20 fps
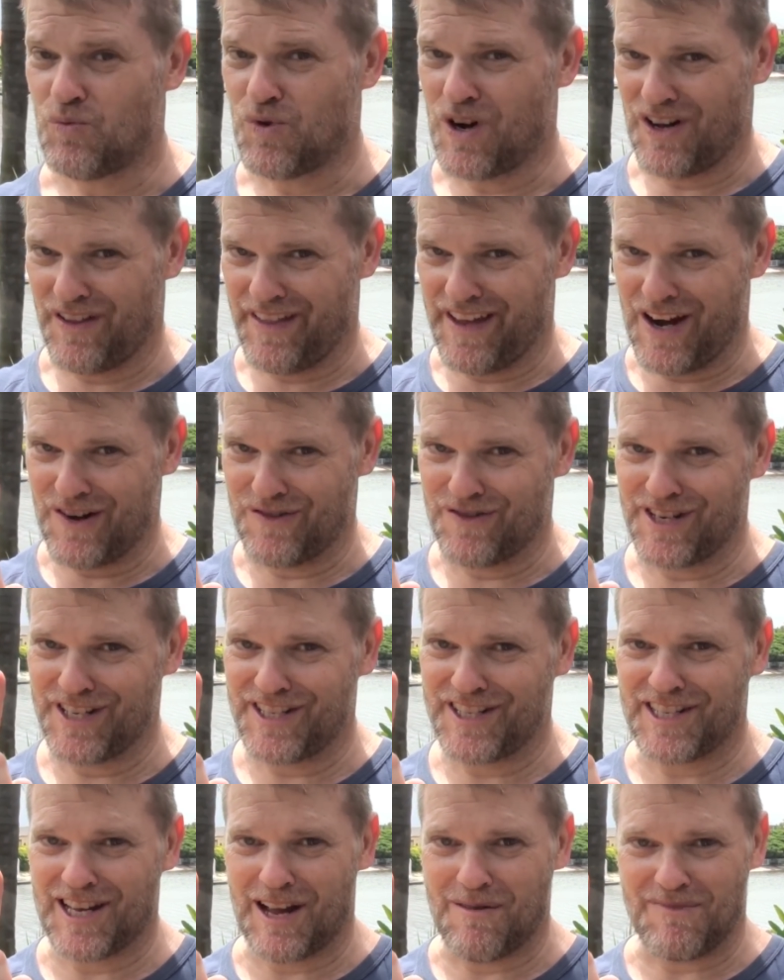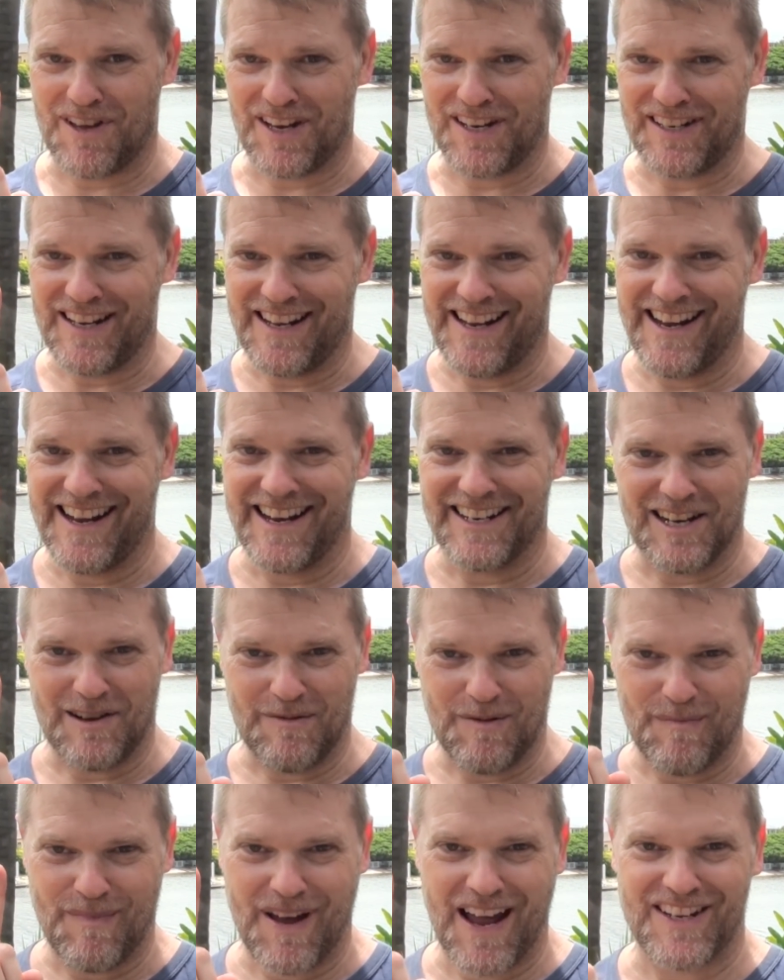Well, there is something there, and
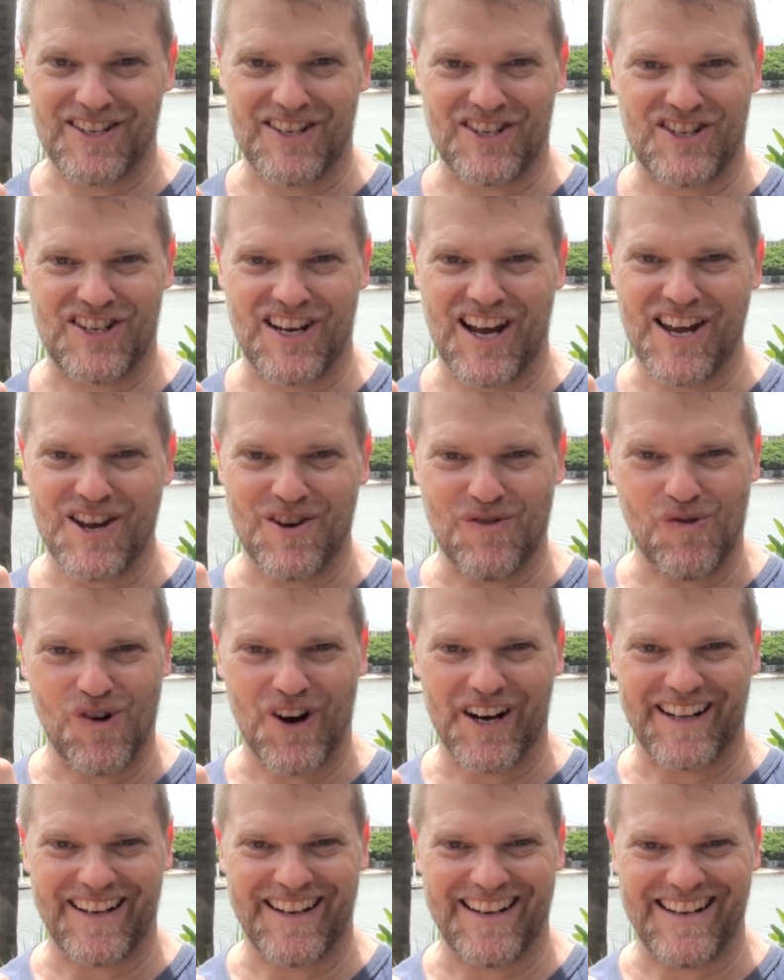I'm about to show you what it